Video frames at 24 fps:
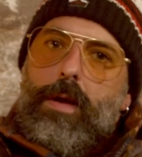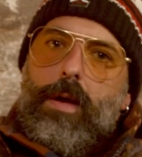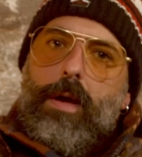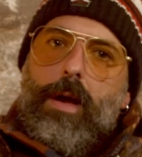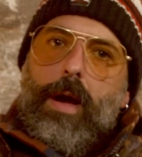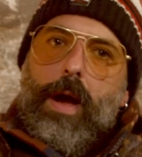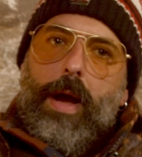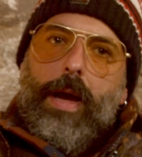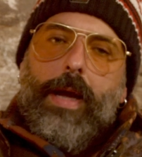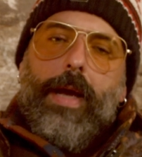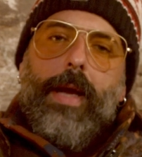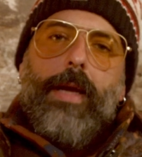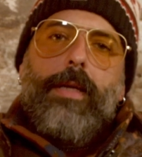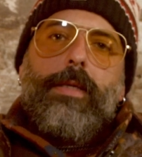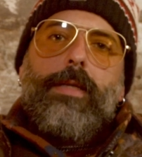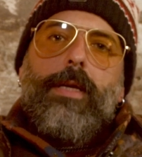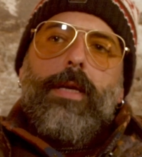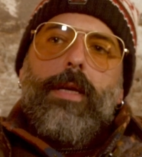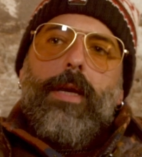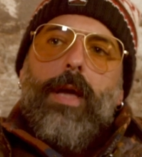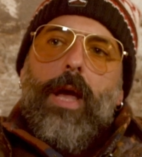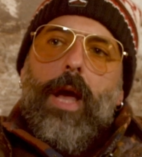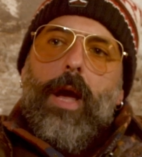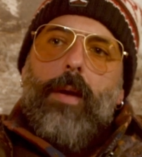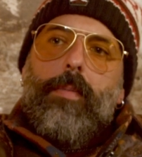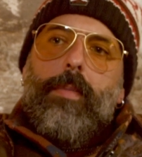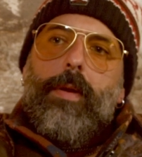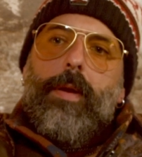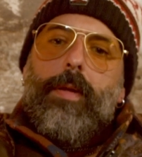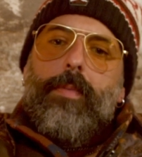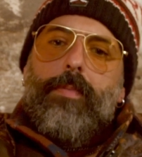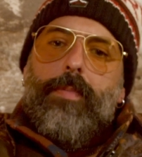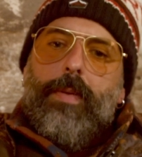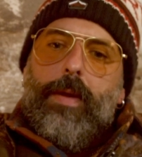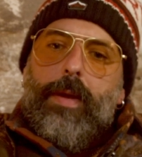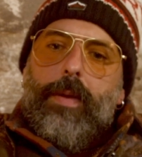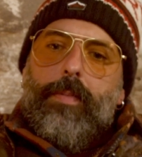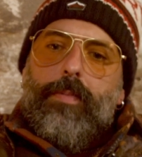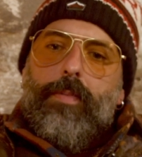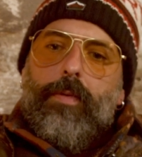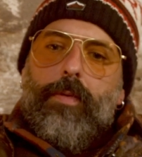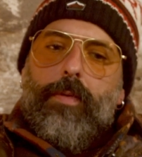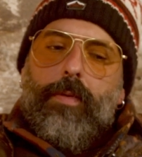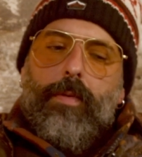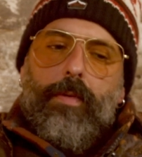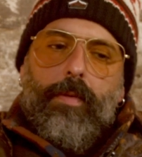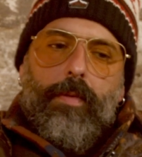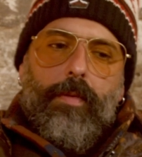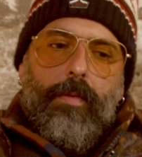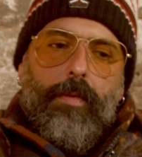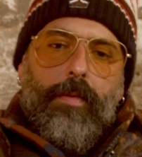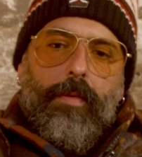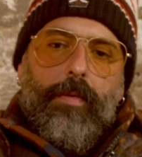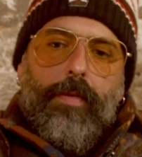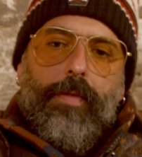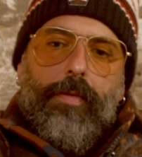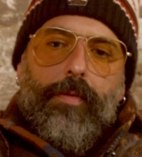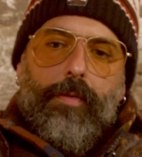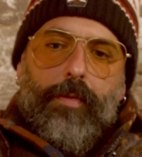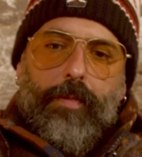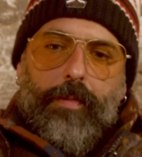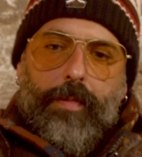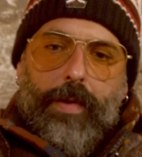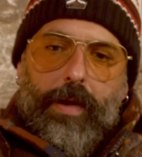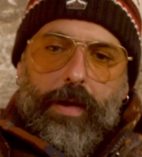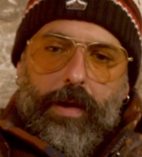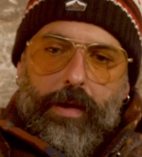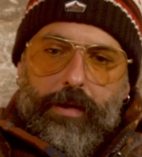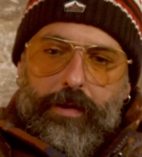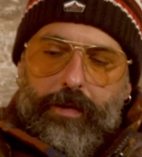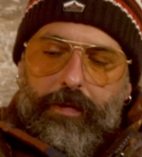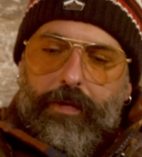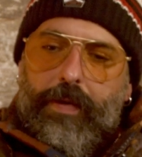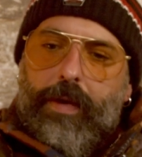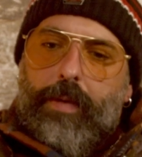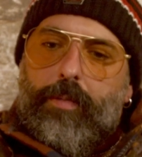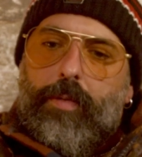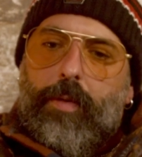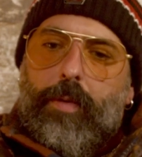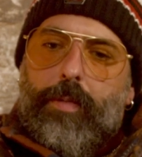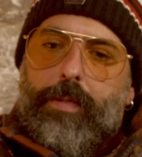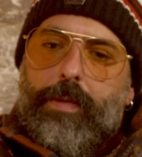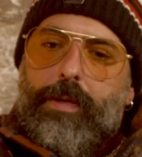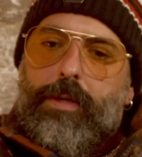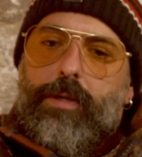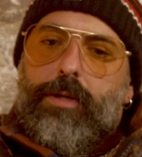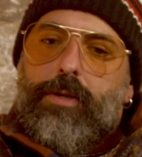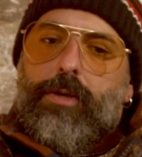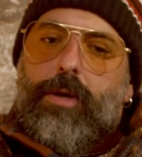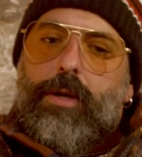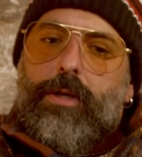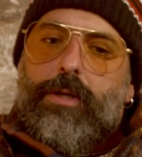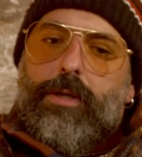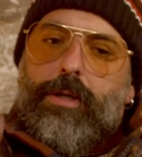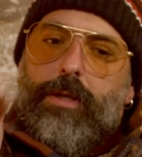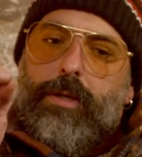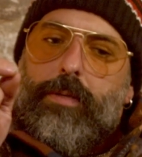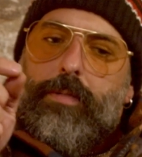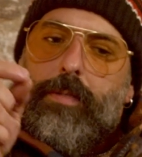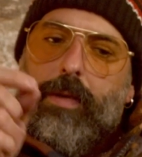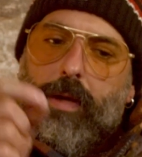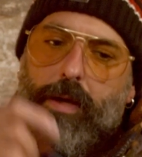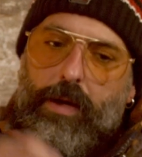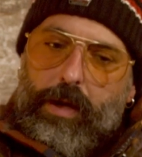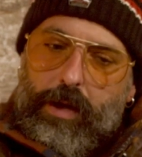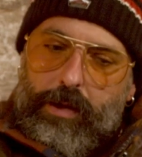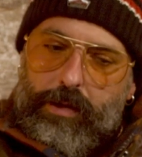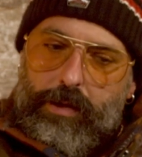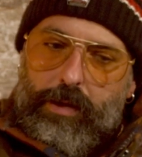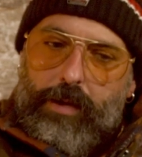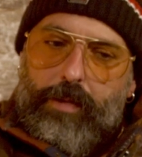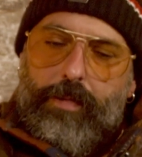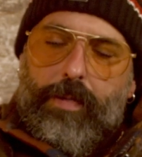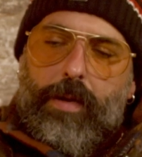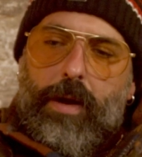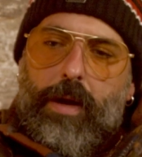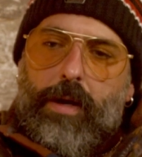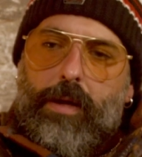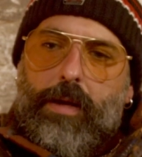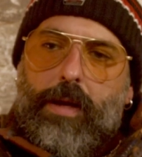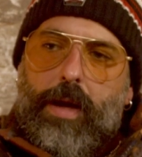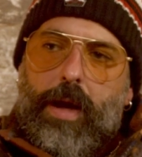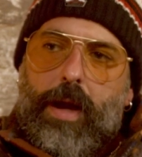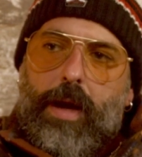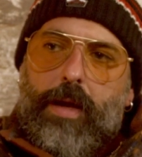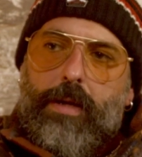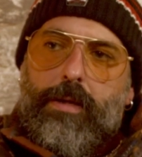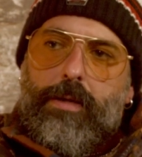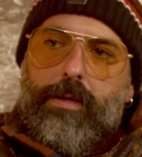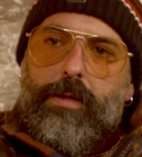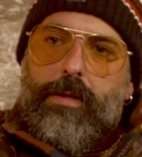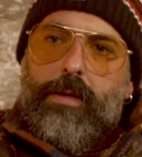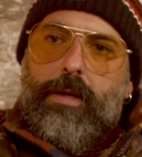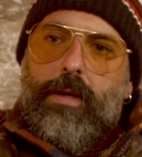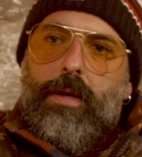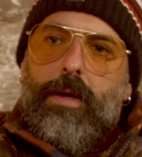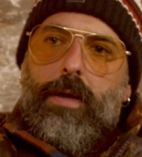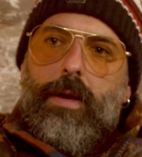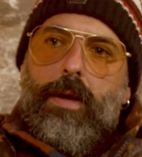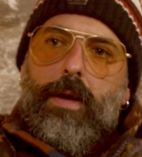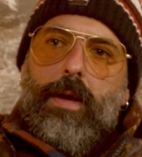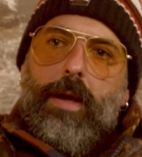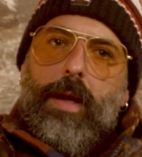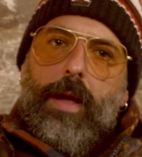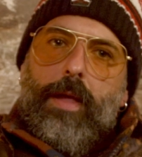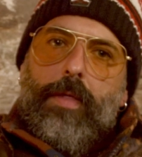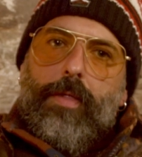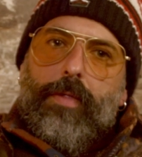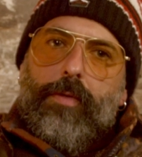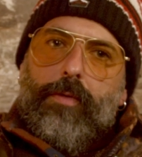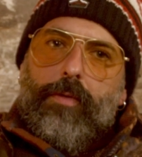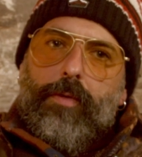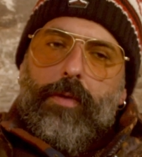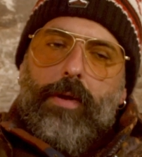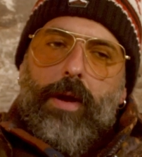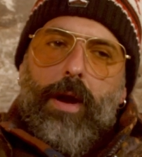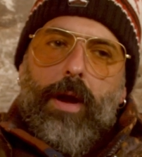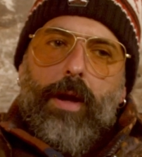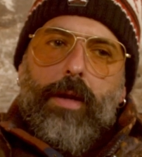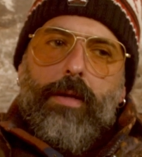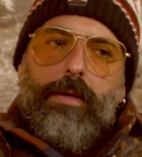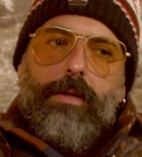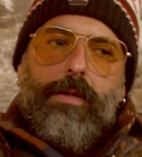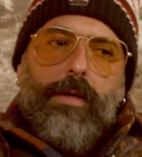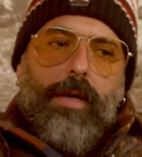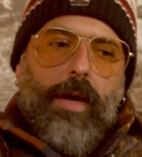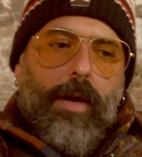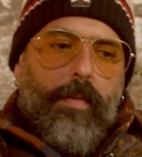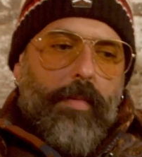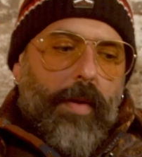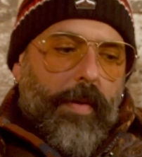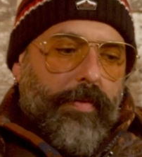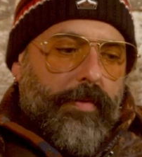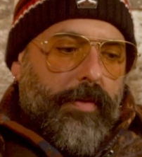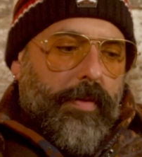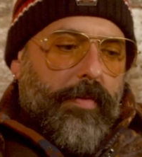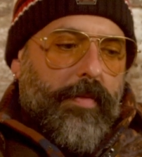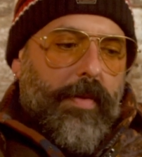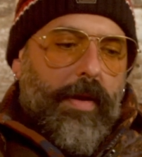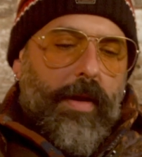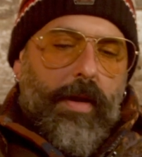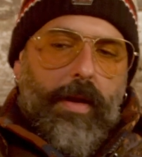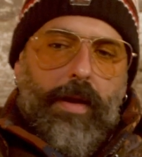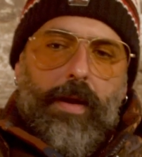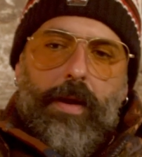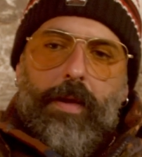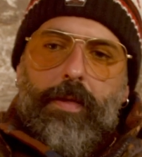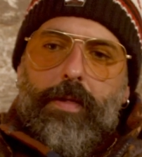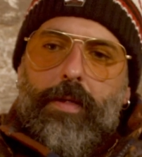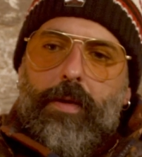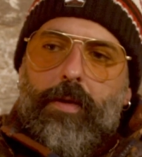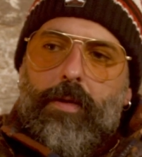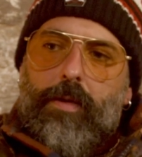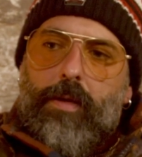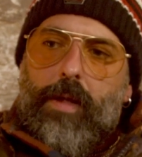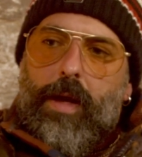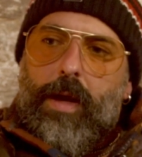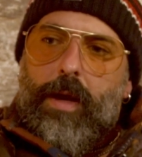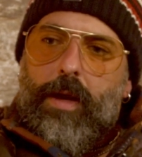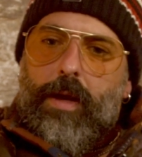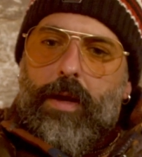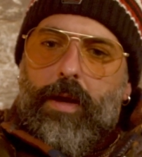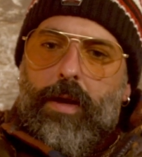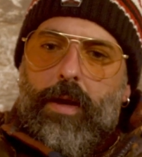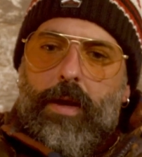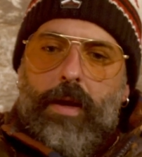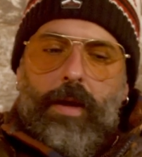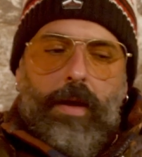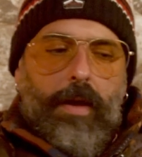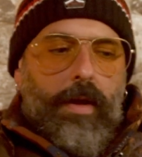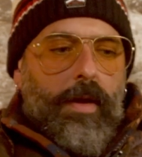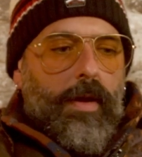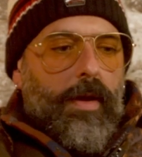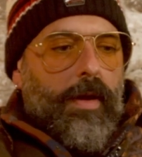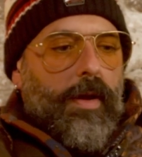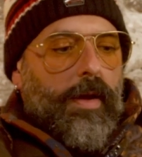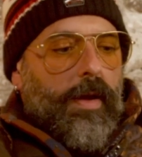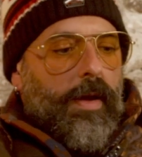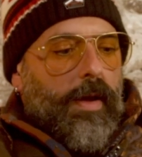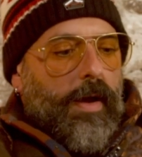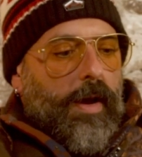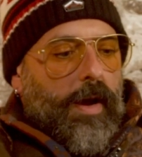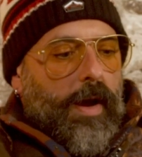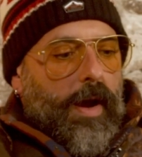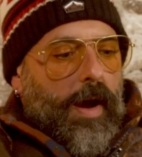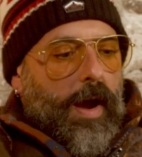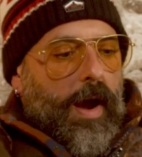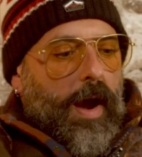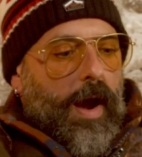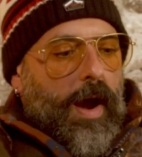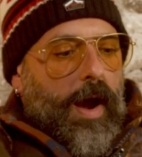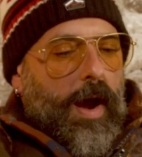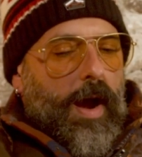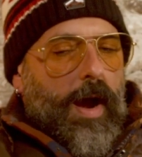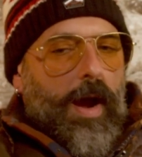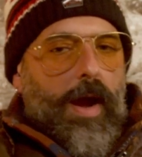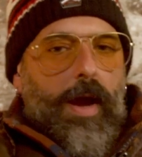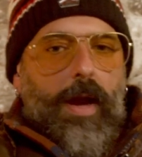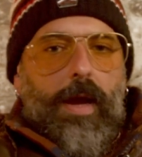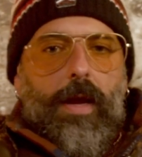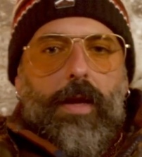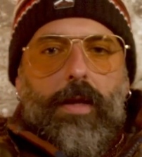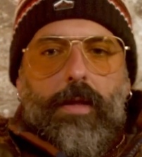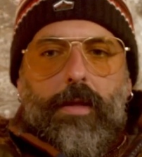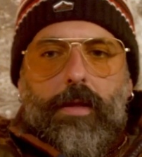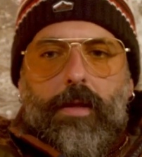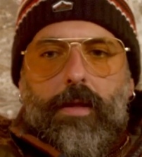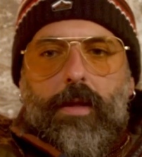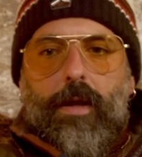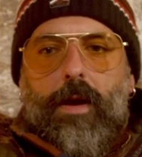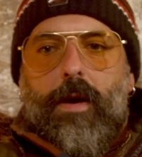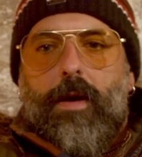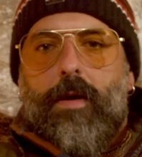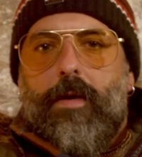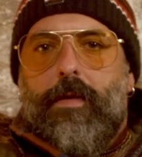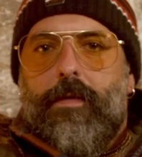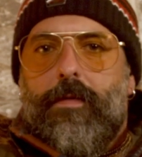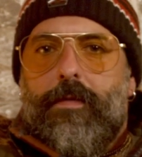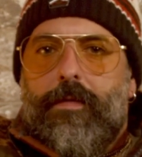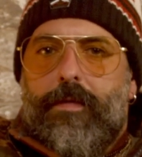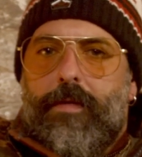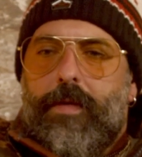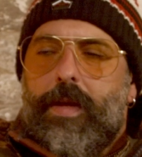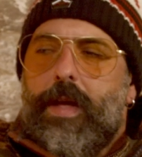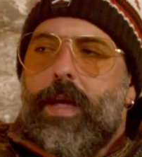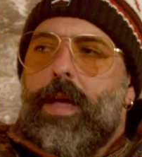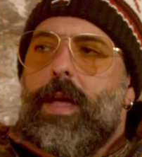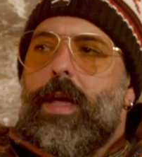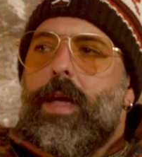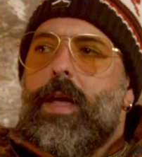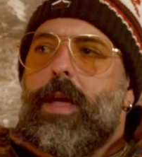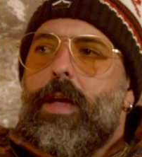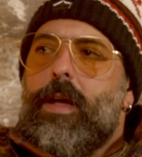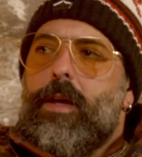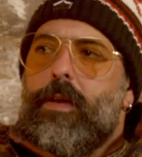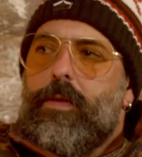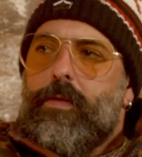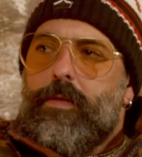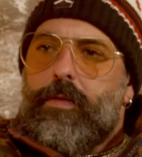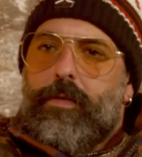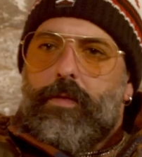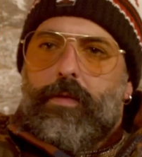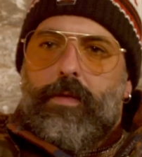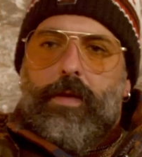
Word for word: I can't um, tell you how many people through because of Ink Pulp Instruction, because of the podcast, and through cons come up to me and they're like, I love inks.